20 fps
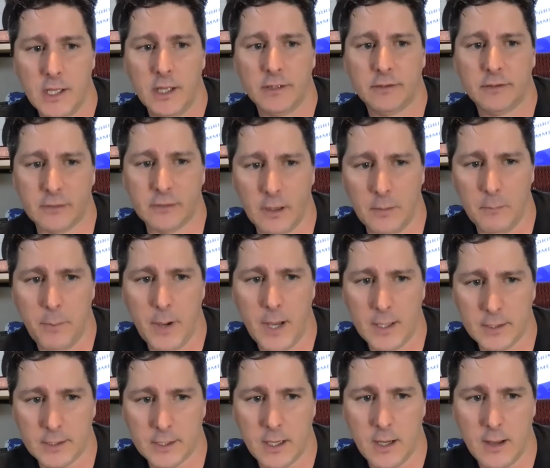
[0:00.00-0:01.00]

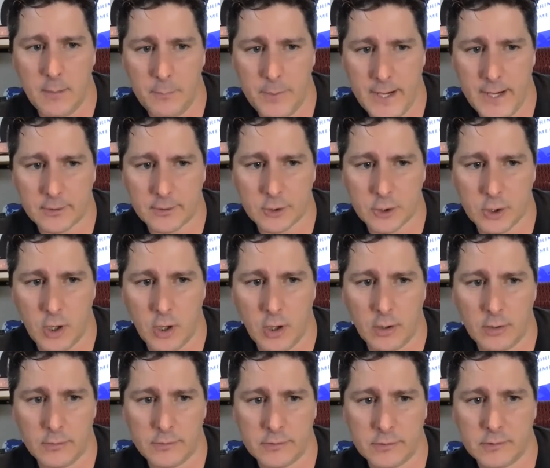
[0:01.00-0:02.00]
subcompact
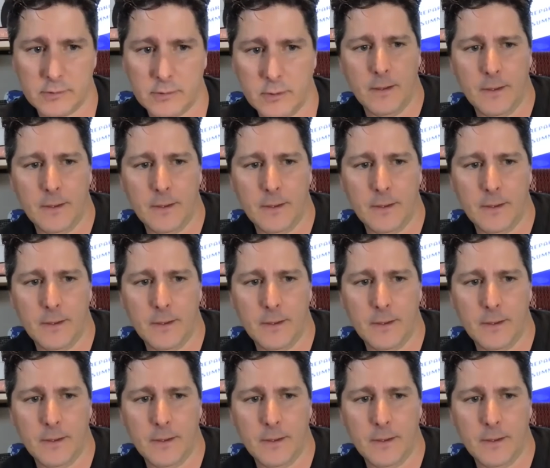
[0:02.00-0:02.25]
cars.